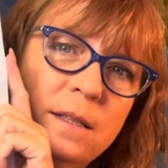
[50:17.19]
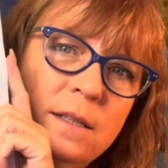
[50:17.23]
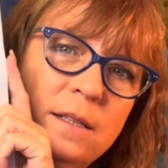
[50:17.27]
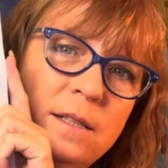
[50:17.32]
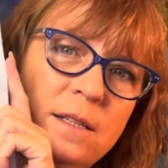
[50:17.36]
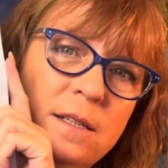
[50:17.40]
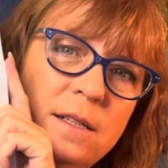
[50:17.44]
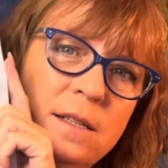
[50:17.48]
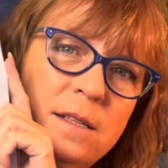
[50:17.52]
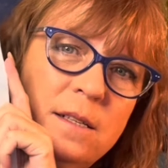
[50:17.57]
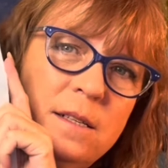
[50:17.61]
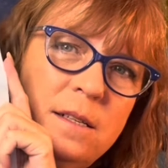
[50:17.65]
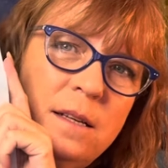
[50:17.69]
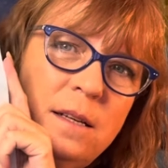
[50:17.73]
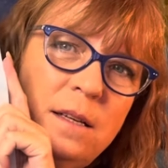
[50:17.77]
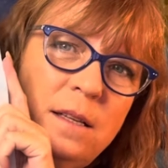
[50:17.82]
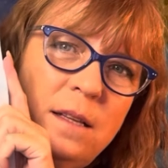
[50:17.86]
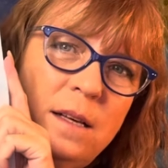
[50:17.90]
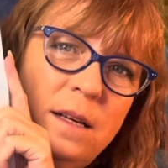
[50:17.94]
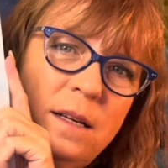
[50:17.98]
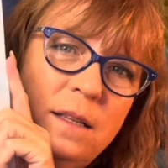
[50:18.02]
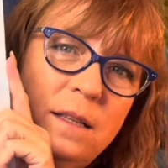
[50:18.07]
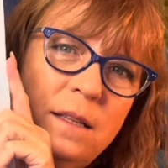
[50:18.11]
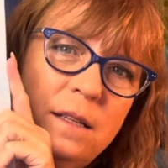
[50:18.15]
do you see
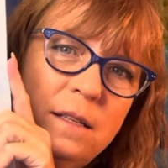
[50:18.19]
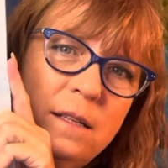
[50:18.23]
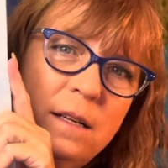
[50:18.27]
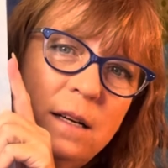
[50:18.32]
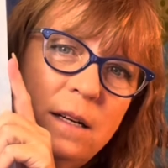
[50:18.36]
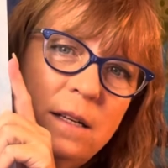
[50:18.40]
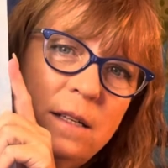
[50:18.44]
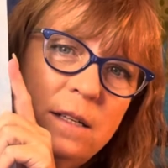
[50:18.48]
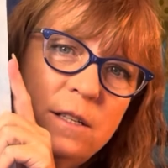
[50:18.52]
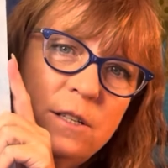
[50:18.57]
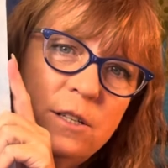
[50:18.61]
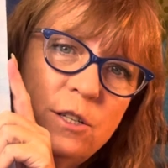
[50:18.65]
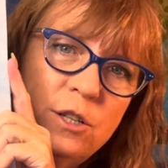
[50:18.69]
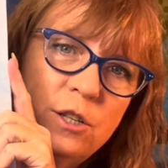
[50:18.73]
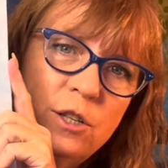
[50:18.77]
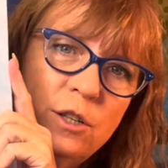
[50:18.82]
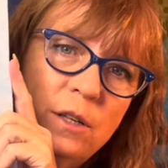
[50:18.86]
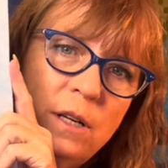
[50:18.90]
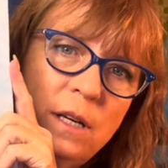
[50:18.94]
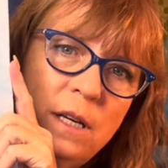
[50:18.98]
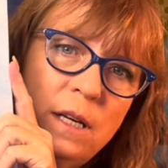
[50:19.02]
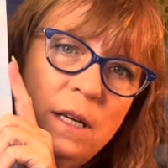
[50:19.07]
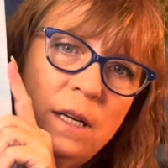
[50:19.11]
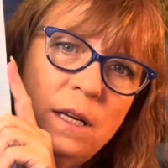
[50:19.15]
like the kind of
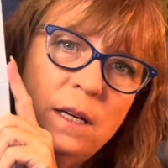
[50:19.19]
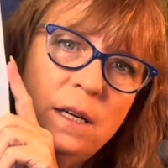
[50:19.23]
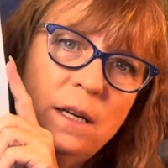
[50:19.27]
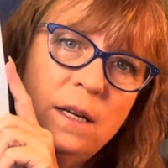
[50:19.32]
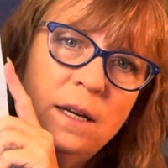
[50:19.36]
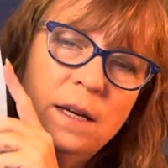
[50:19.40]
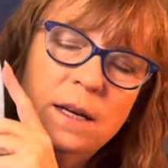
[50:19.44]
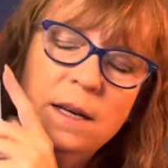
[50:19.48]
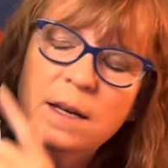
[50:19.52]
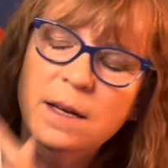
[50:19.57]
streaky?